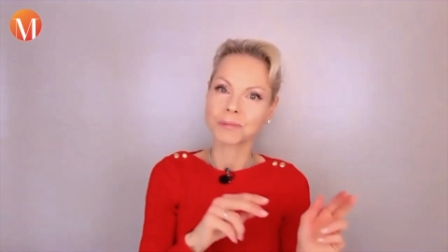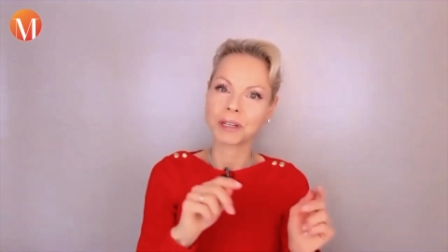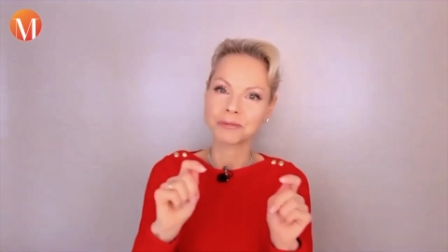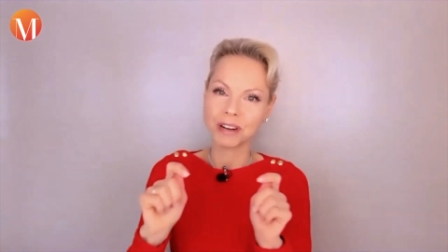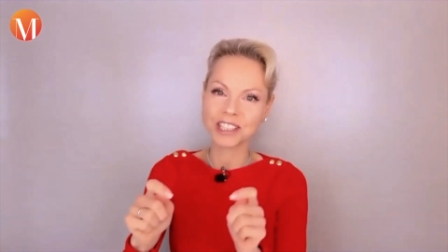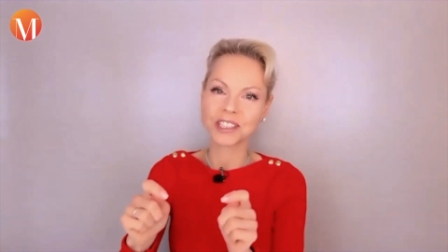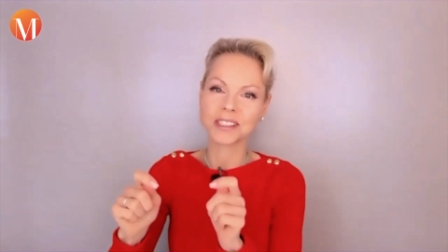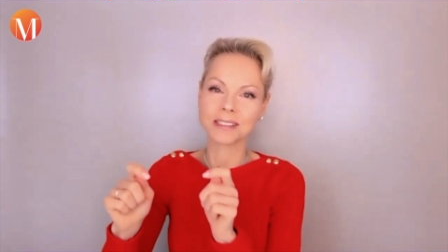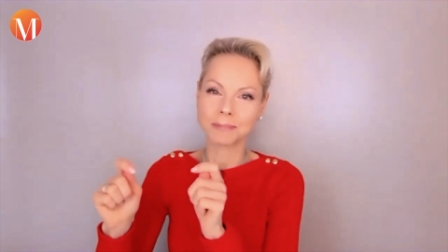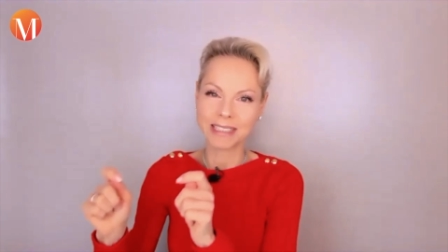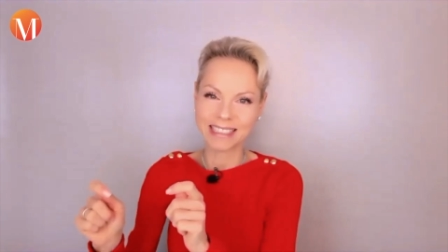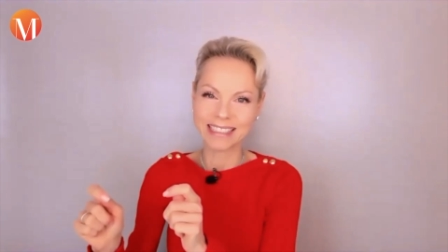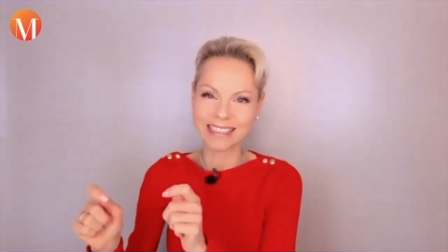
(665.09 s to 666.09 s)
but
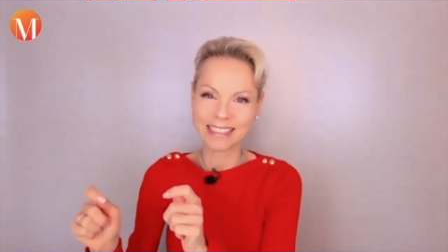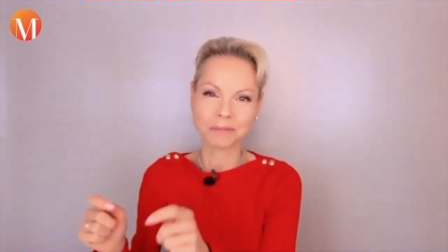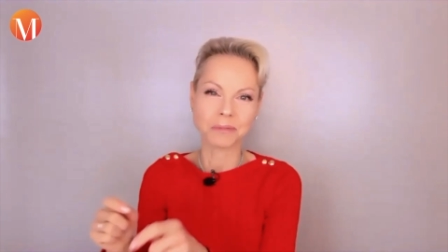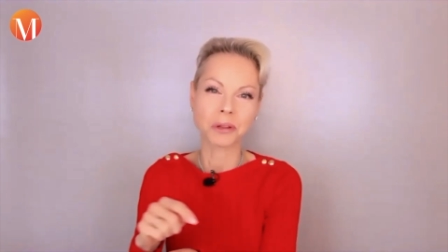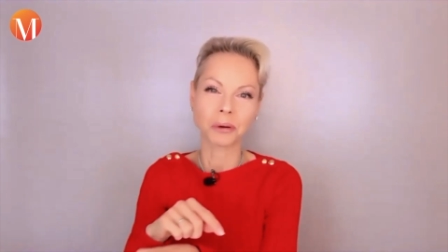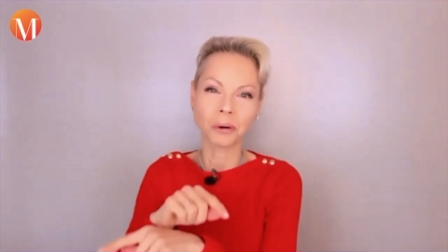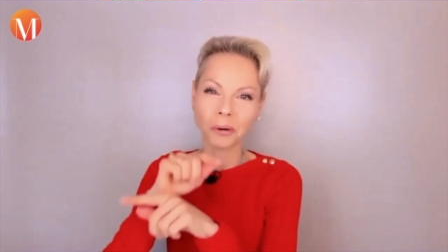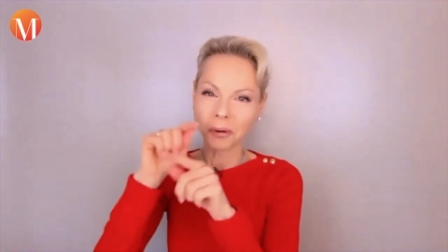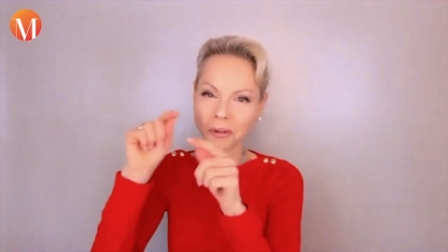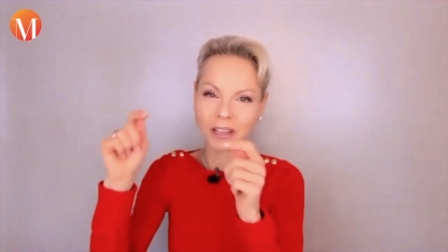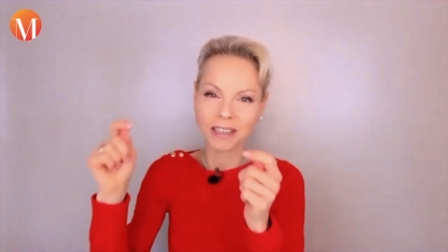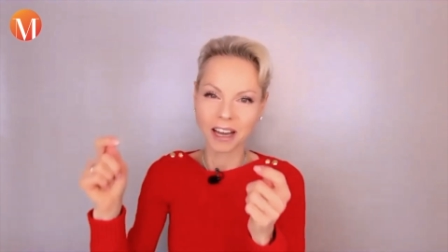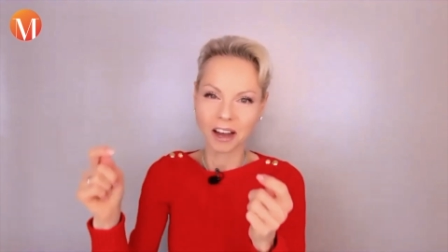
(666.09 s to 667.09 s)
registered businesses with
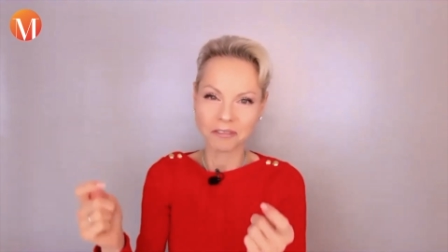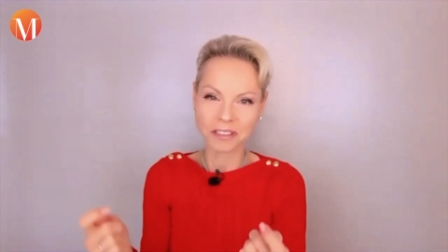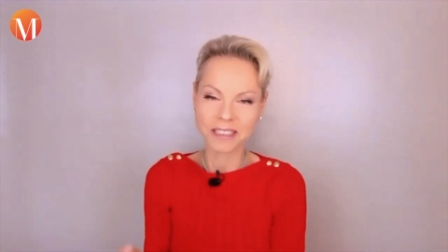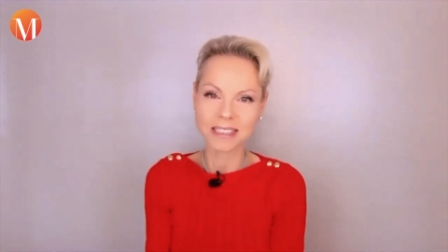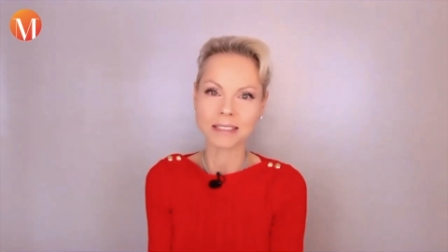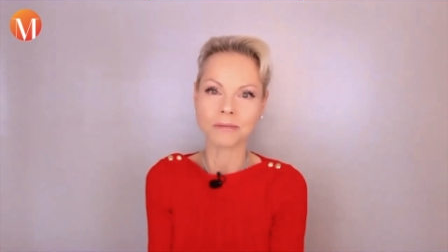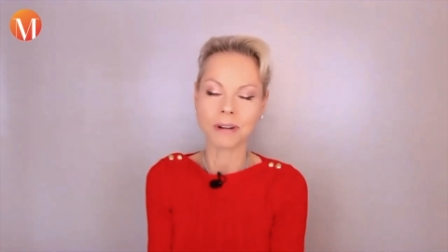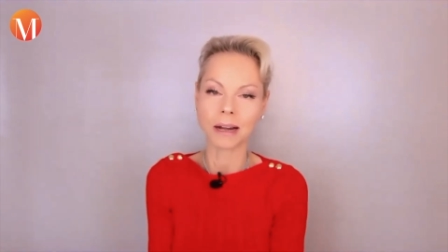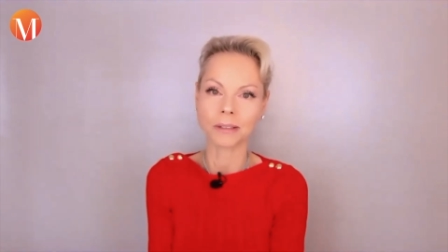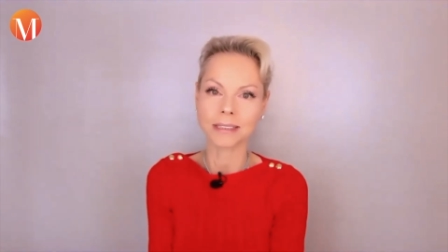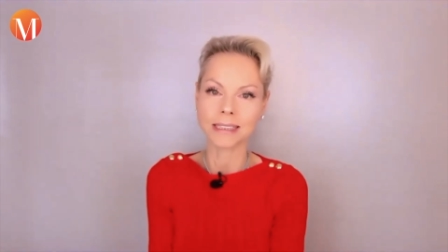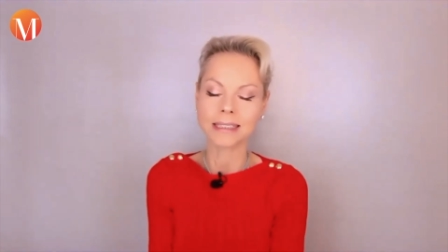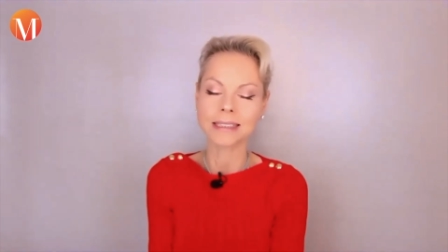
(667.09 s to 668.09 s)
all the governance
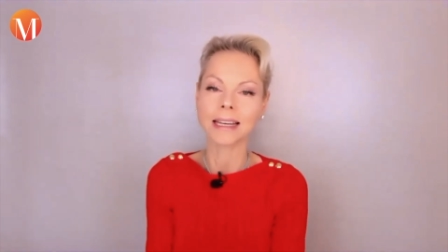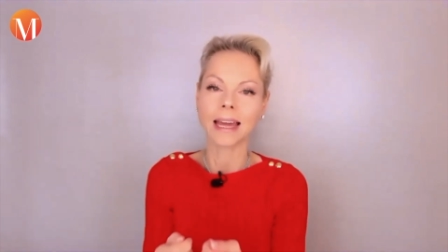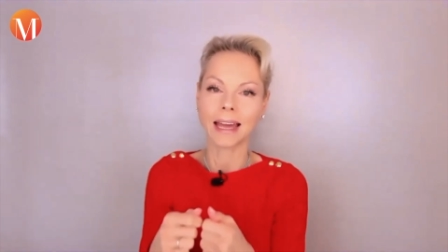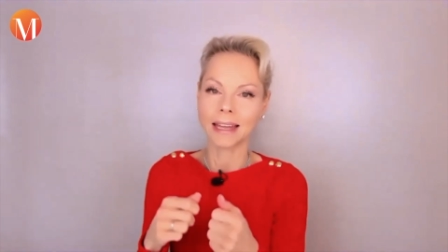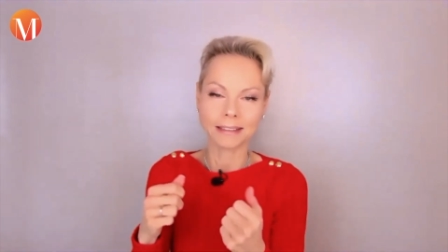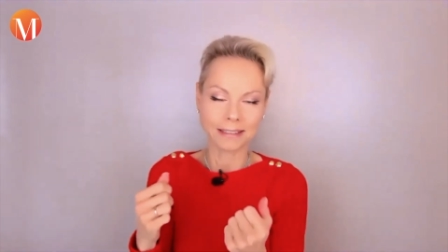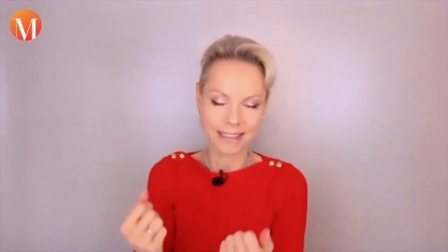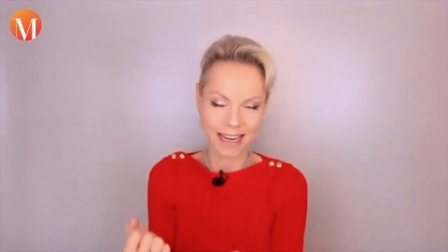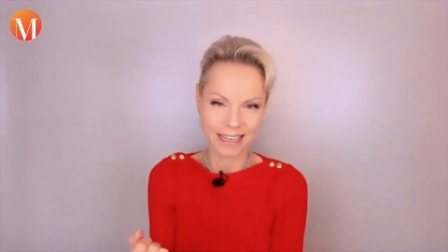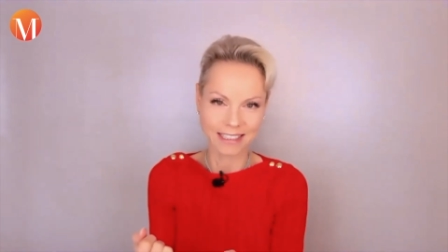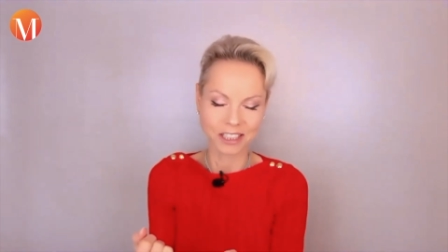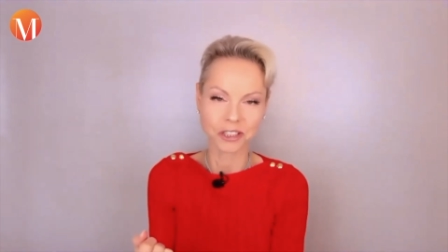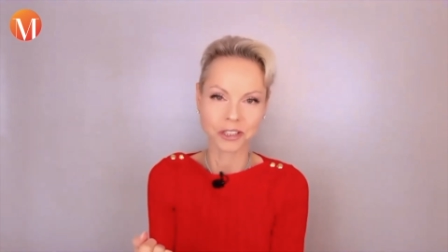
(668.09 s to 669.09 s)
around it and the
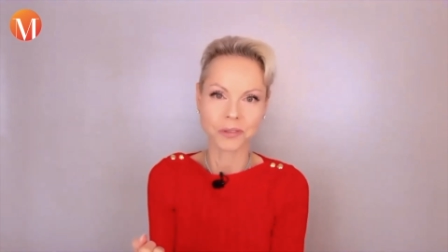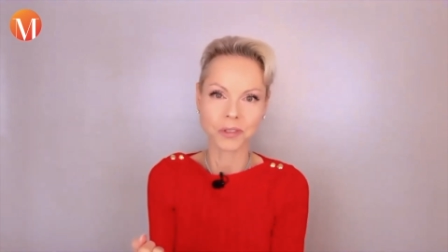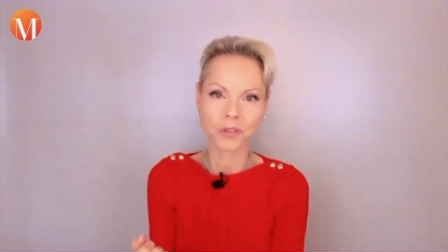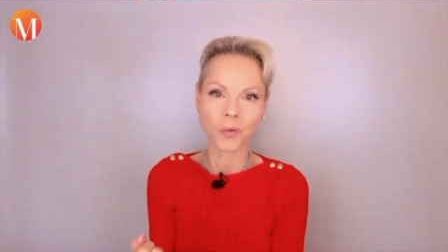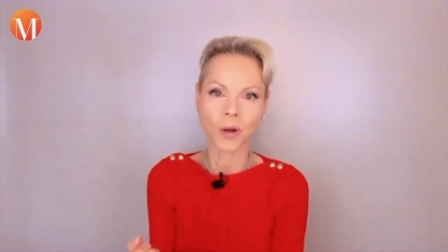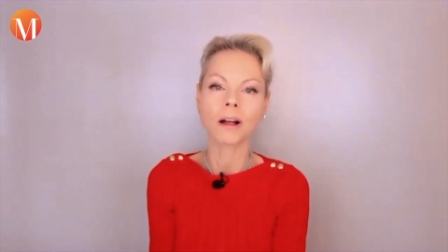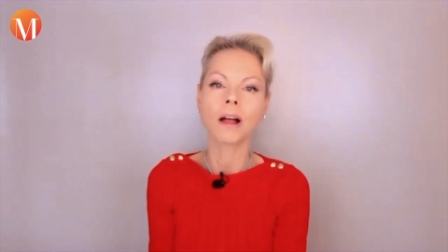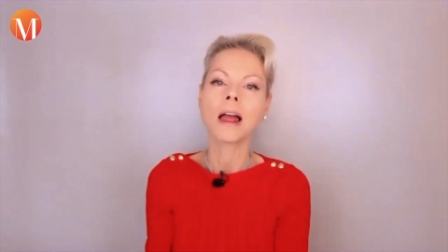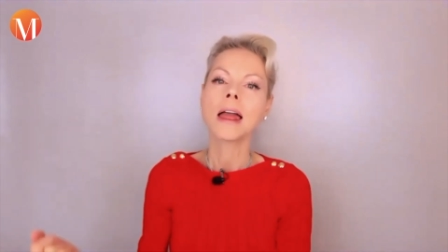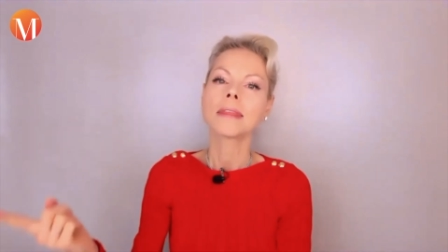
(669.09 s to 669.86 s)
tax issues as well,